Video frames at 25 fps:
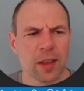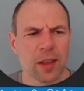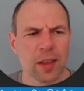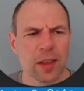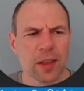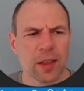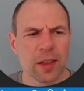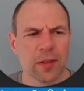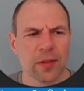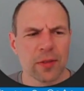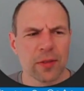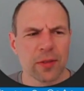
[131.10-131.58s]

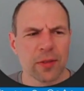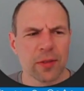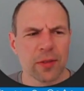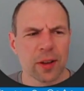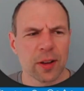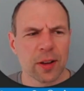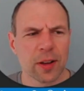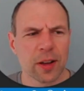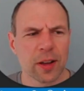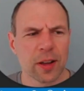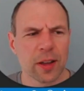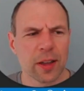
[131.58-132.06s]
If
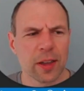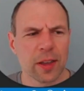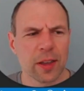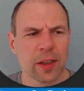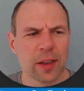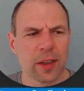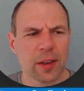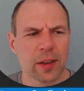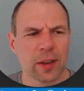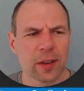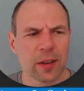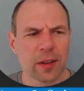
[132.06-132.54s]

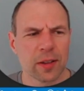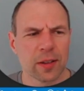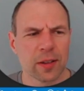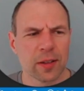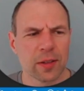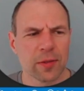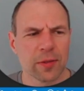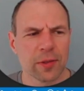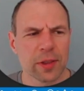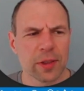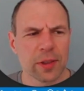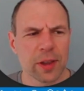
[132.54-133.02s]
I
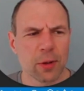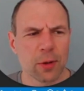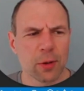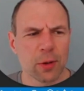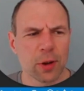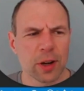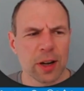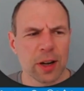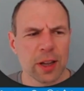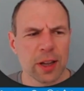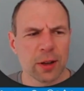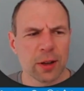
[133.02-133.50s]
now
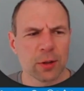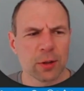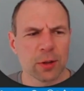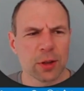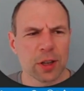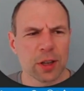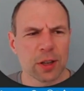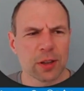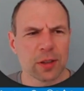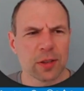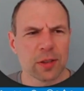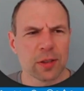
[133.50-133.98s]
click
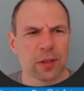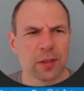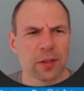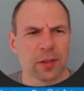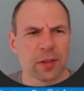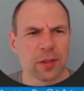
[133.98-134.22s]
on it,